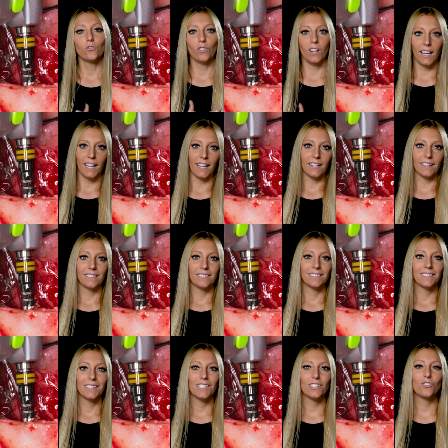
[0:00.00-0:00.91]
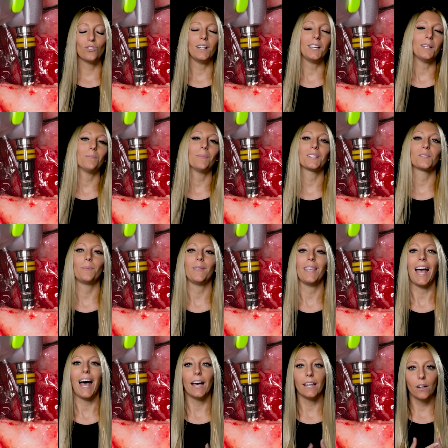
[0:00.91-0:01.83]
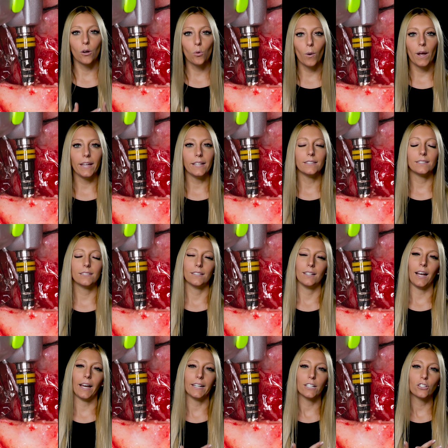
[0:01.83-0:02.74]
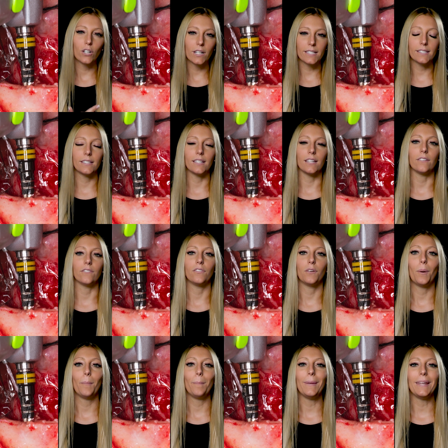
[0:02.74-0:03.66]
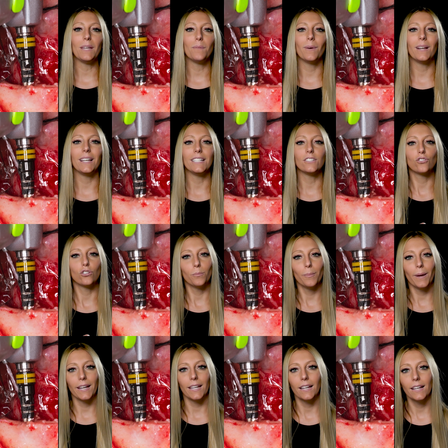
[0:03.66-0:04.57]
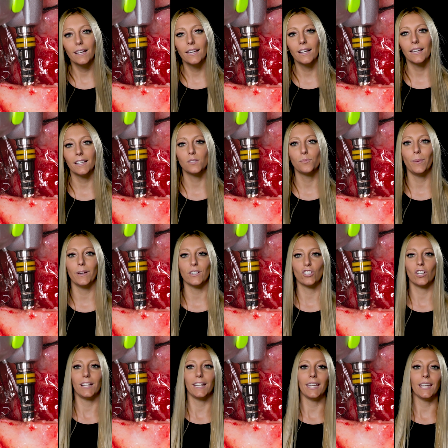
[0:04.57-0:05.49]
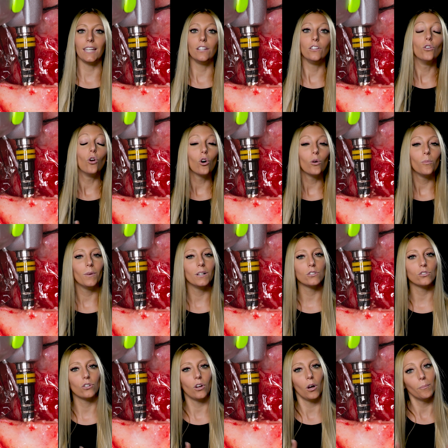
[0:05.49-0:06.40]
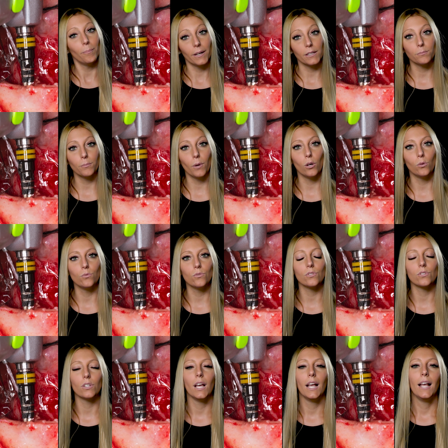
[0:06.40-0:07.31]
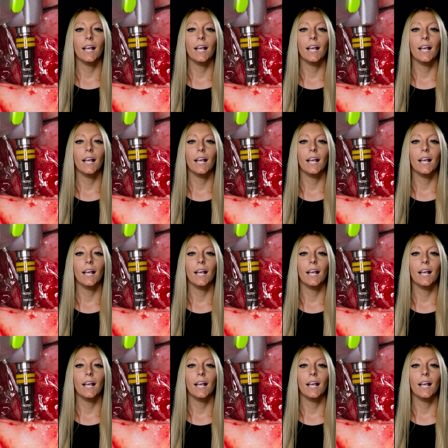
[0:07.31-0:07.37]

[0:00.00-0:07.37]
drilling? Drilling must be adequate, unaggressive, minimally traumatic, especially in normal to compact bones.